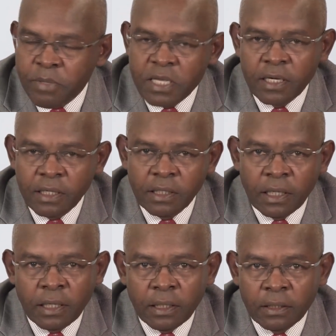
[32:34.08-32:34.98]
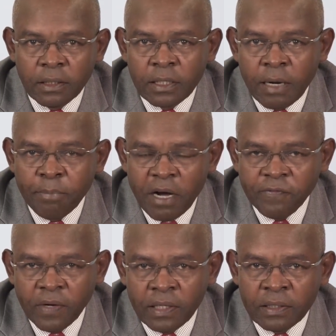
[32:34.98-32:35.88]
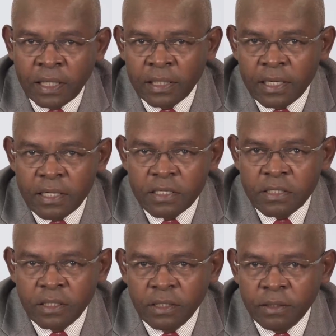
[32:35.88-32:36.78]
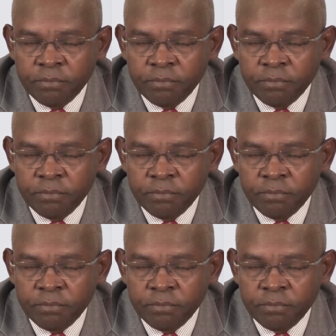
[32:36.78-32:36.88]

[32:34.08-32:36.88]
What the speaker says: being a buffer against